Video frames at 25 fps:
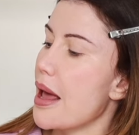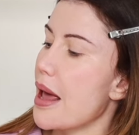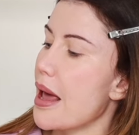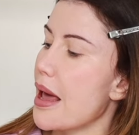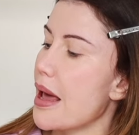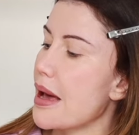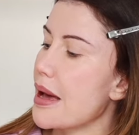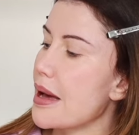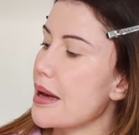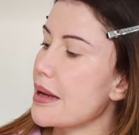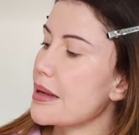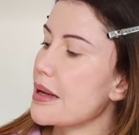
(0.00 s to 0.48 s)

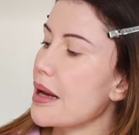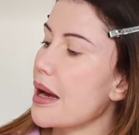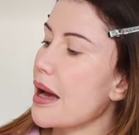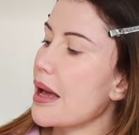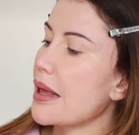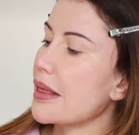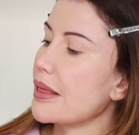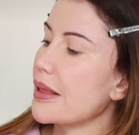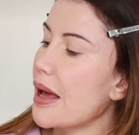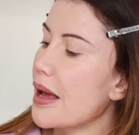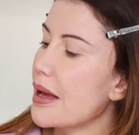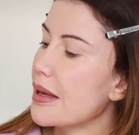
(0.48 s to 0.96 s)
And
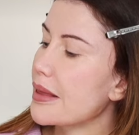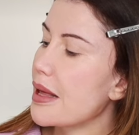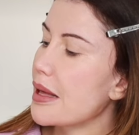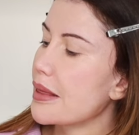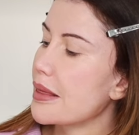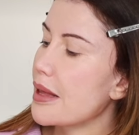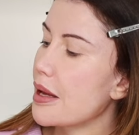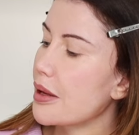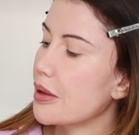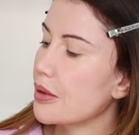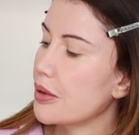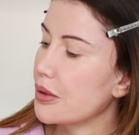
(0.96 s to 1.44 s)
I like
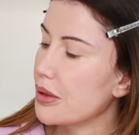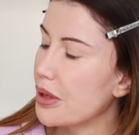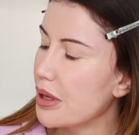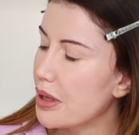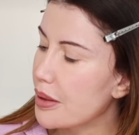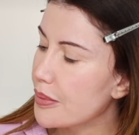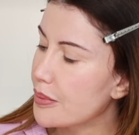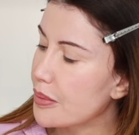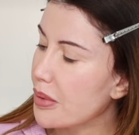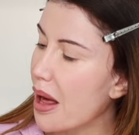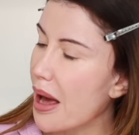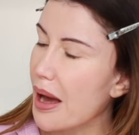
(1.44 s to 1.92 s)
that they included
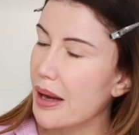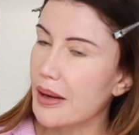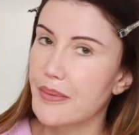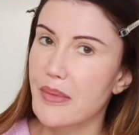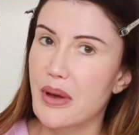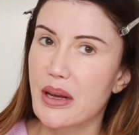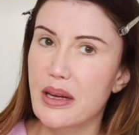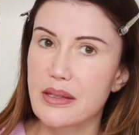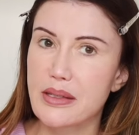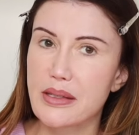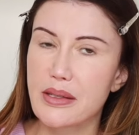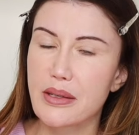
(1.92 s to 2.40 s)
a black
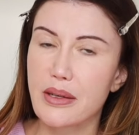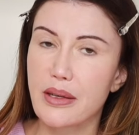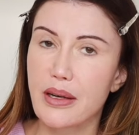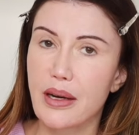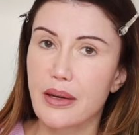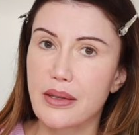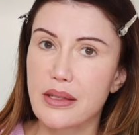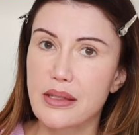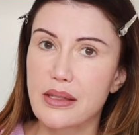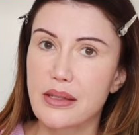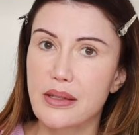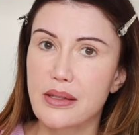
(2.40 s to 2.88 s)
because you can
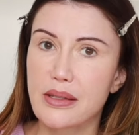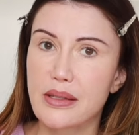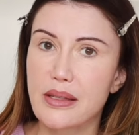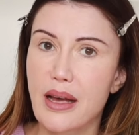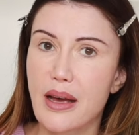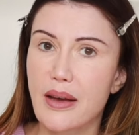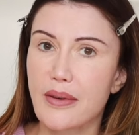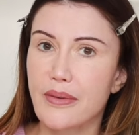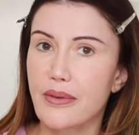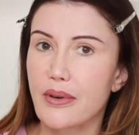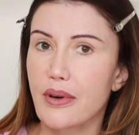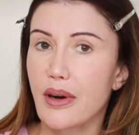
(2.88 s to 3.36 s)
always use
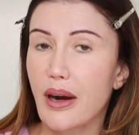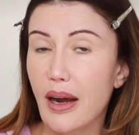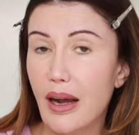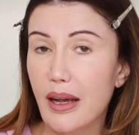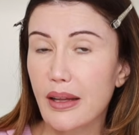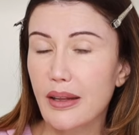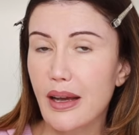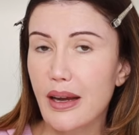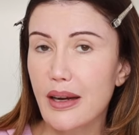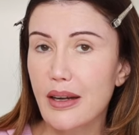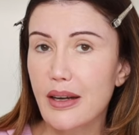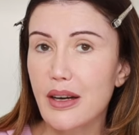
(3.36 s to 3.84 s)
that for
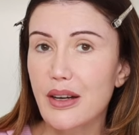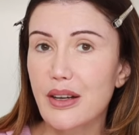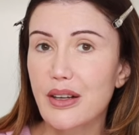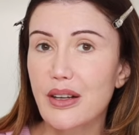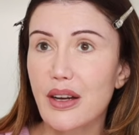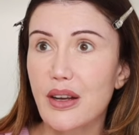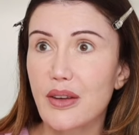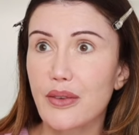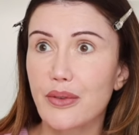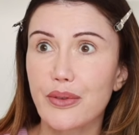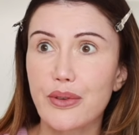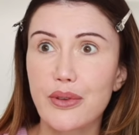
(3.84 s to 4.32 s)
eyeliner
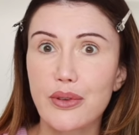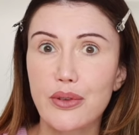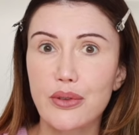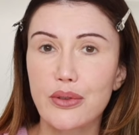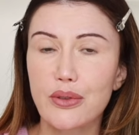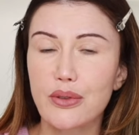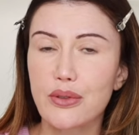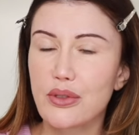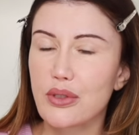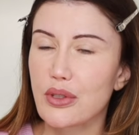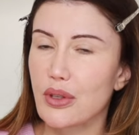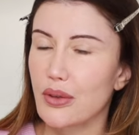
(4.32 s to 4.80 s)
if
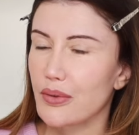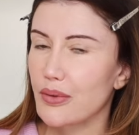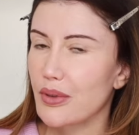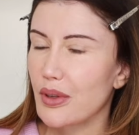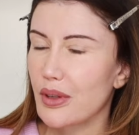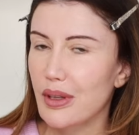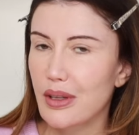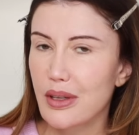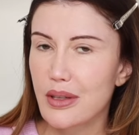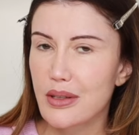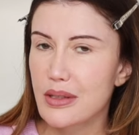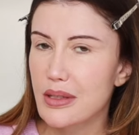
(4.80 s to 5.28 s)
you don't
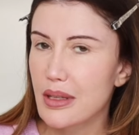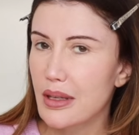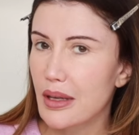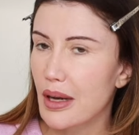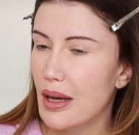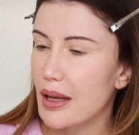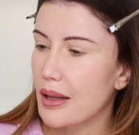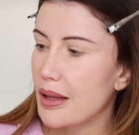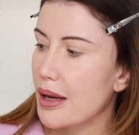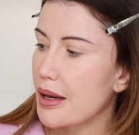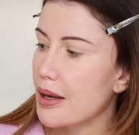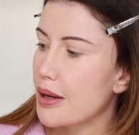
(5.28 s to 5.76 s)
feel like using
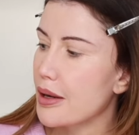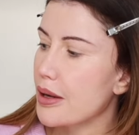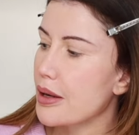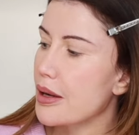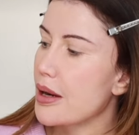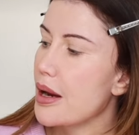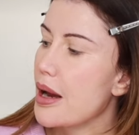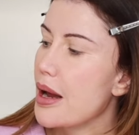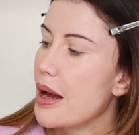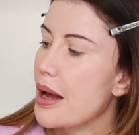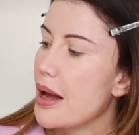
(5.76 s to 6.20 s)
eyeliner.